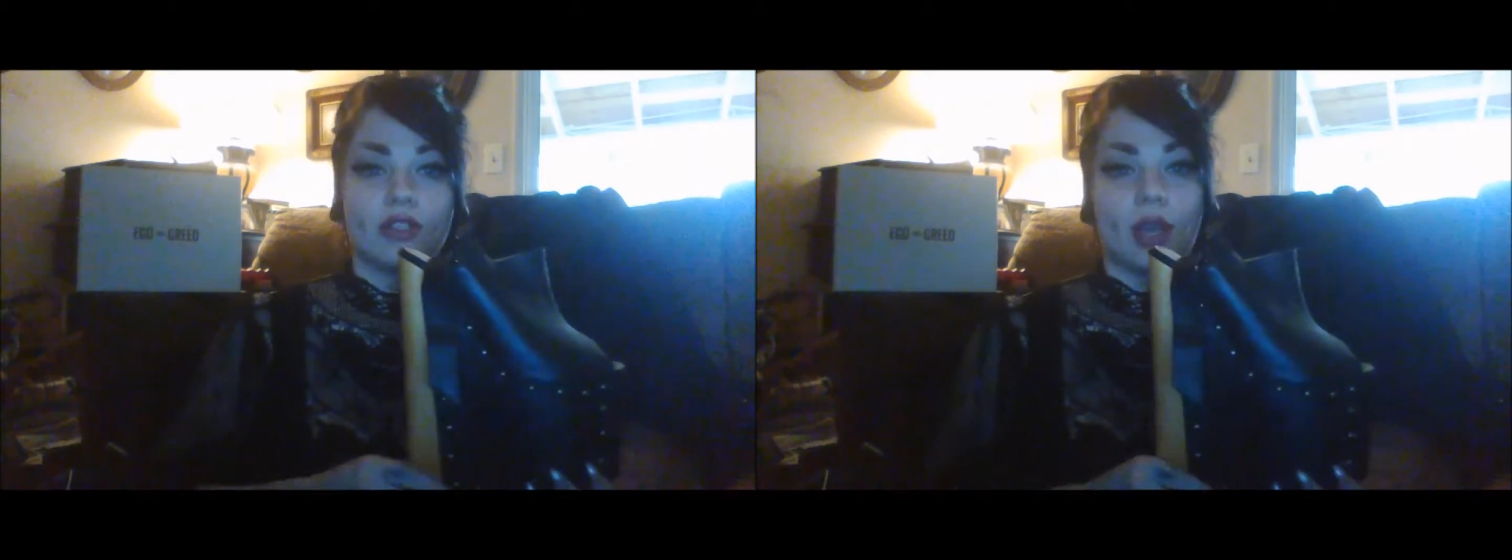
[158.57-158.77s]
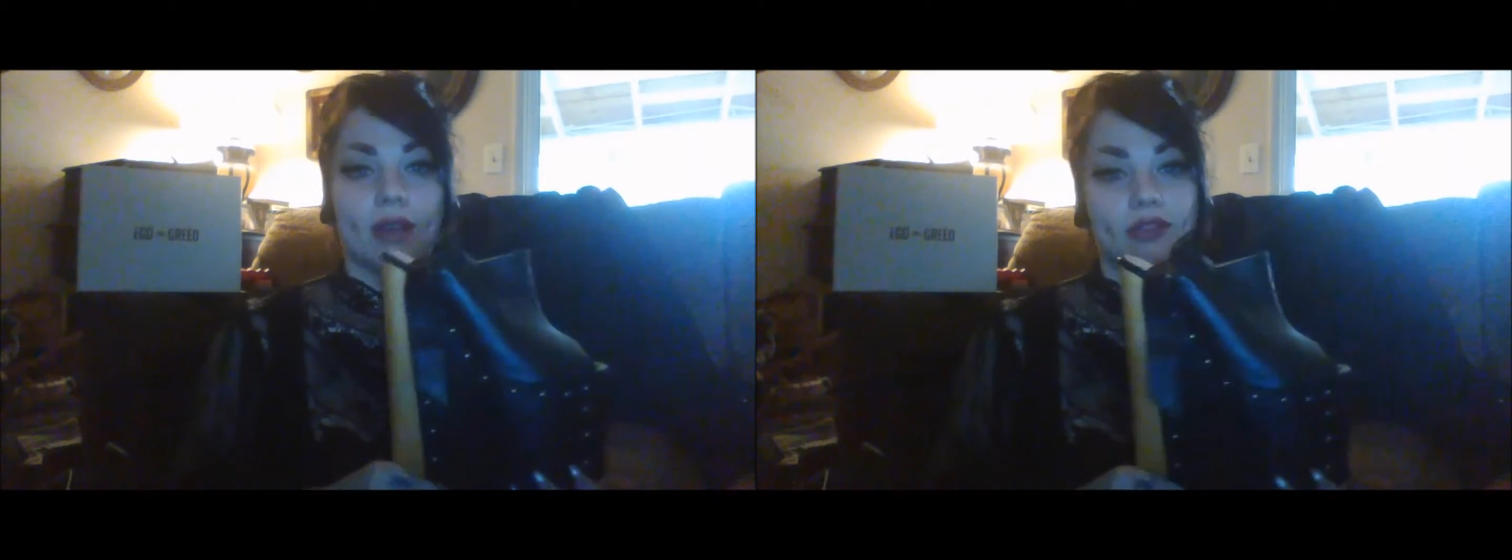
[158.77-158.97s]

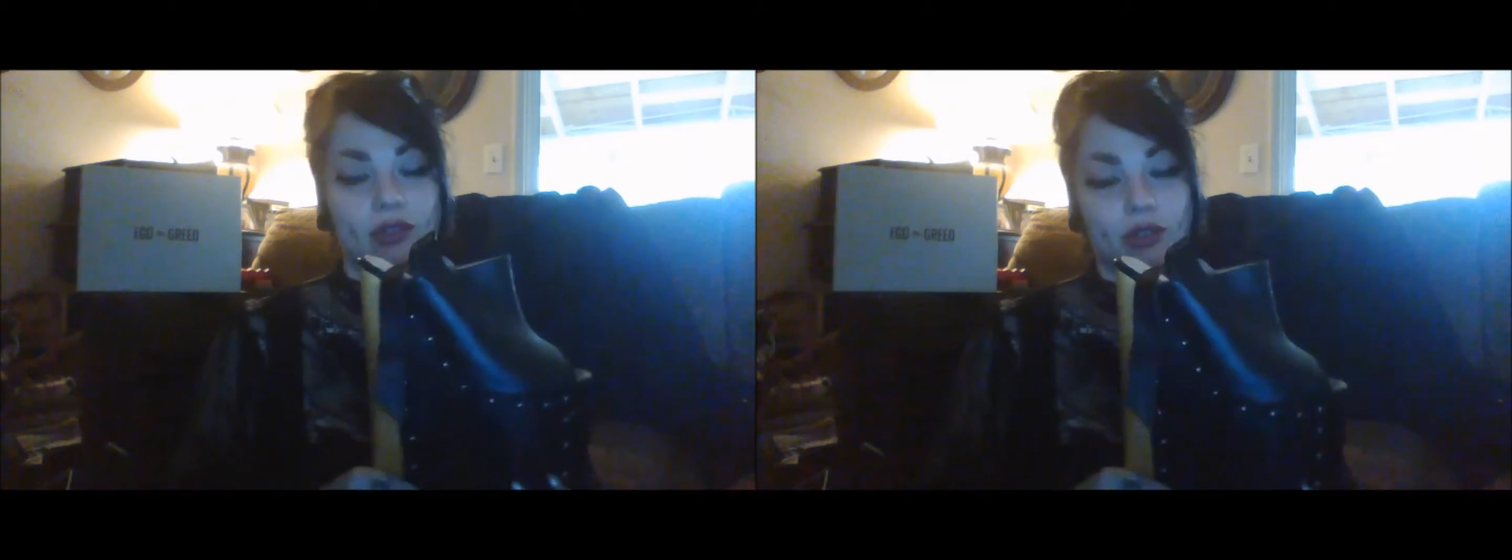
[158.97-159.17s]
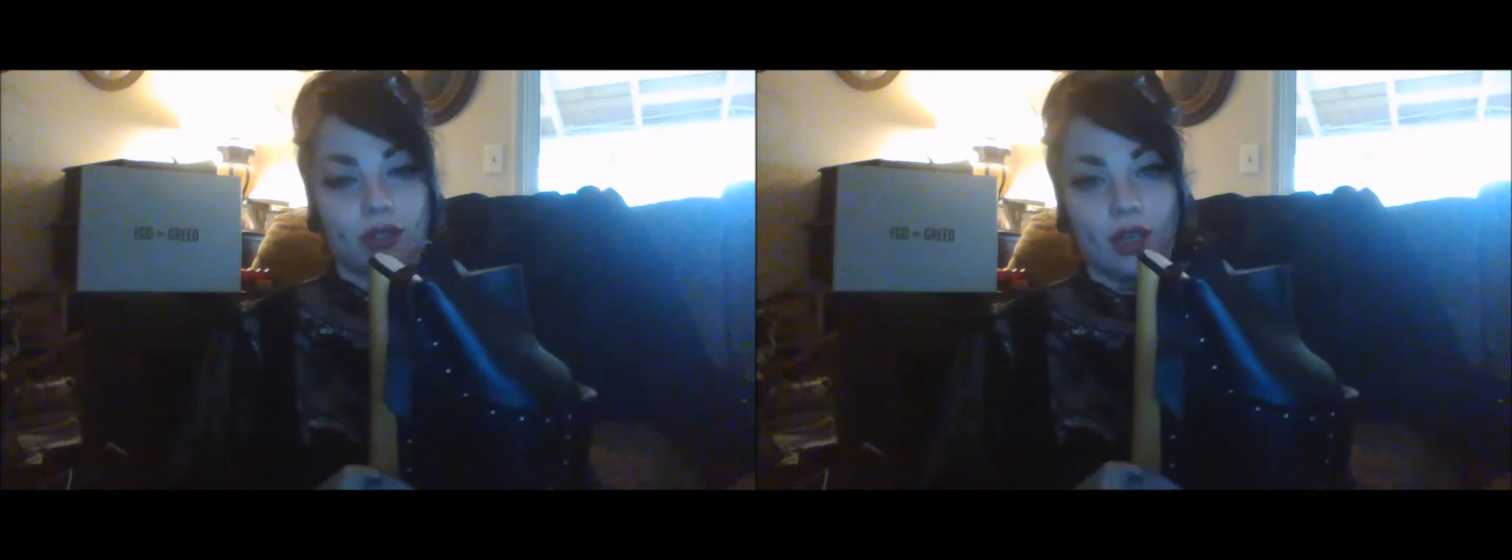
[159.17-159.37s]
You have
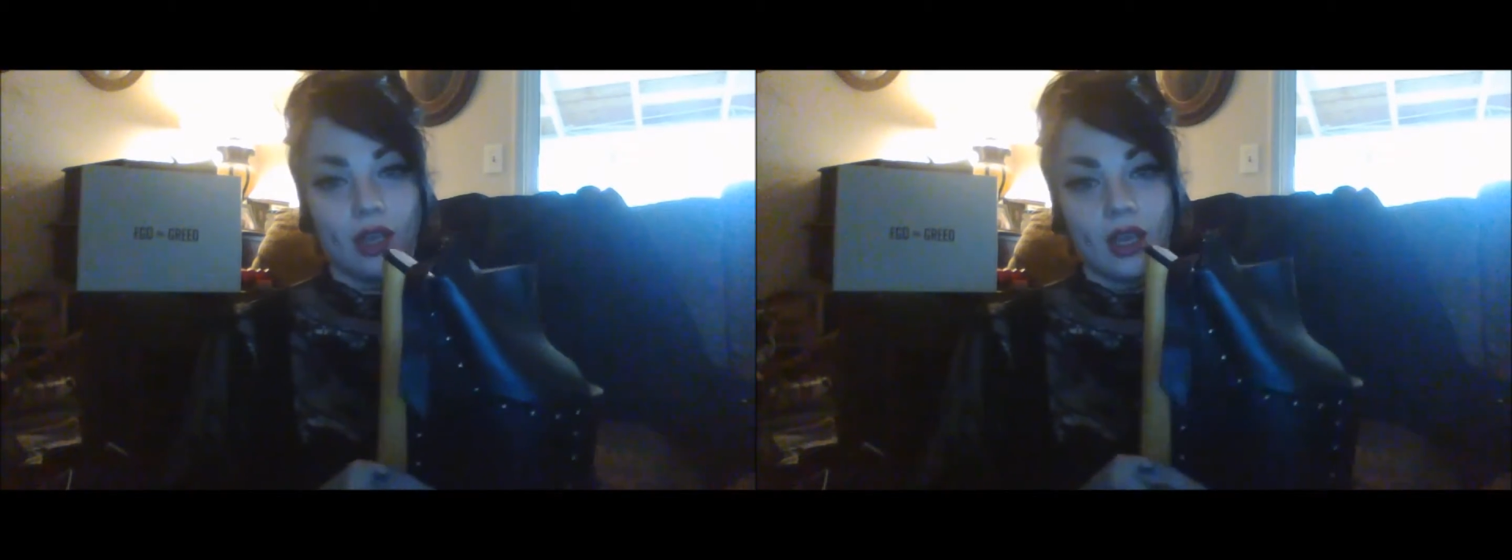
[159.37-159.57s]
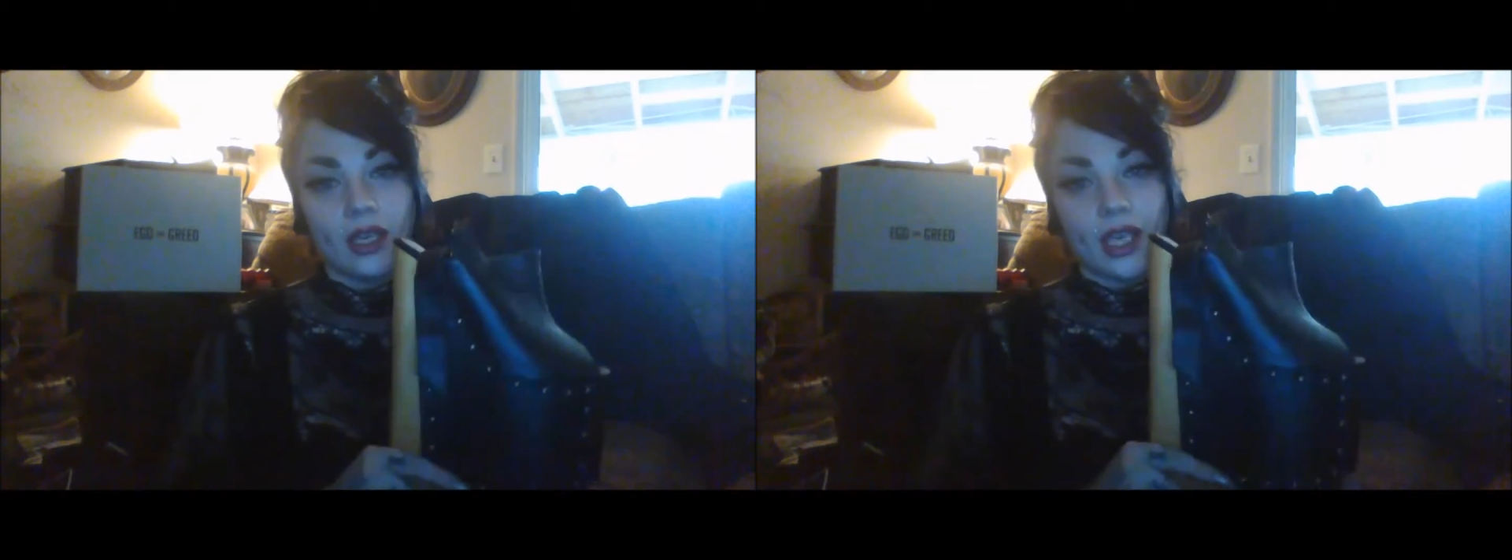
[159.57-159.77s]
to
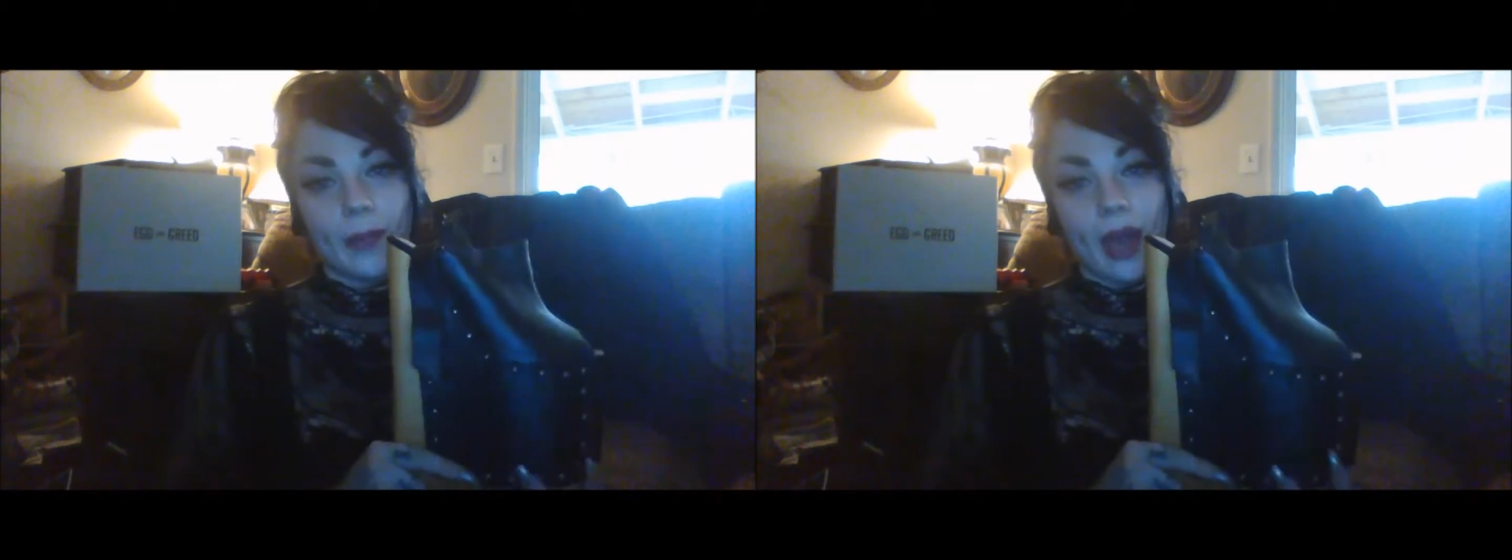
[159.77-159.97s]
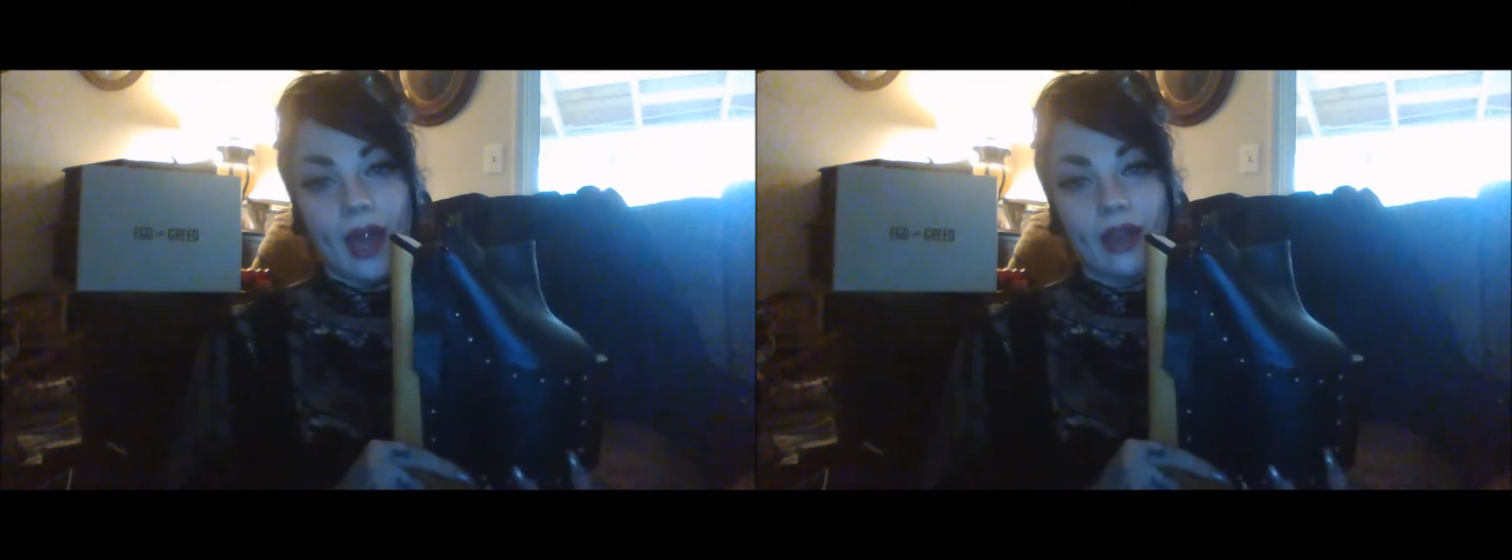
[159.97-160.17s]

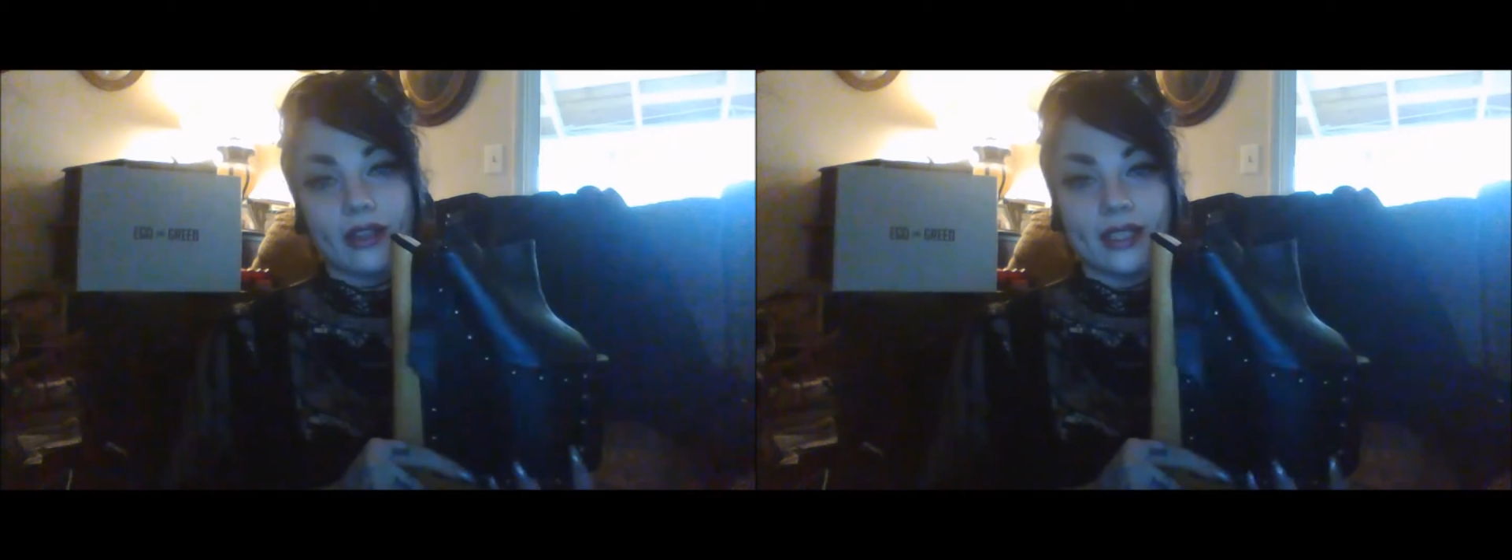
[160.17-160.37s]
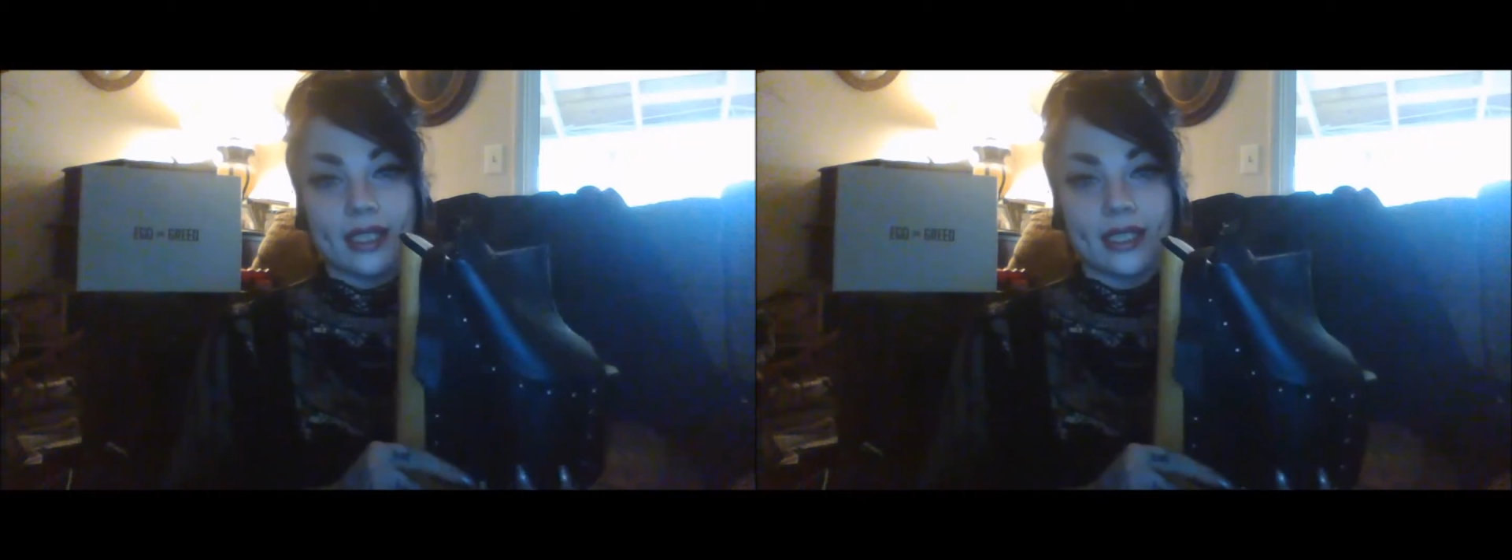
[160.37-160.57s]
keep eye
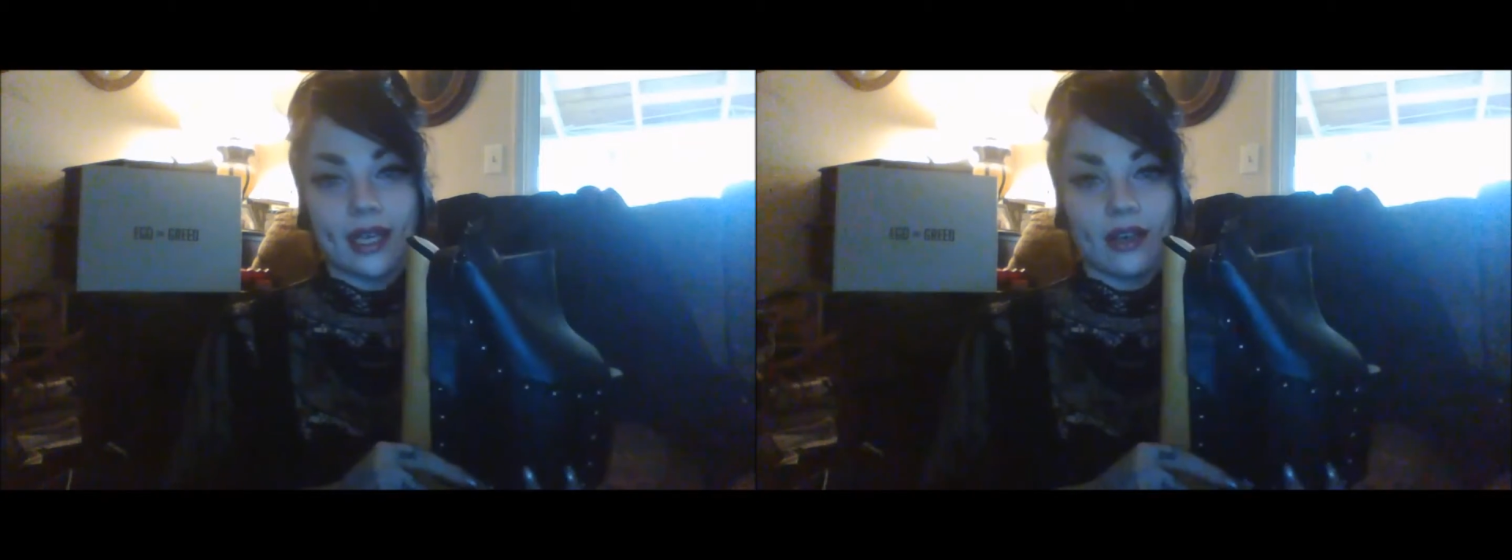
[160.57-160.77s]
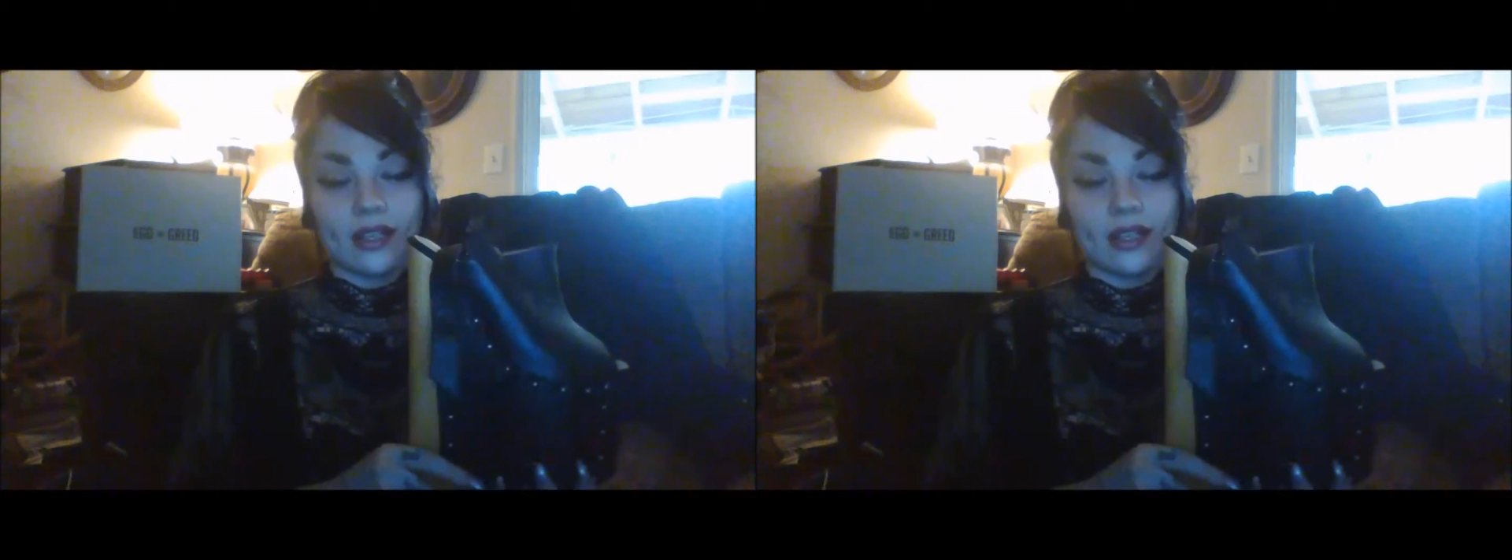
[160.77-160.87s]
on detail,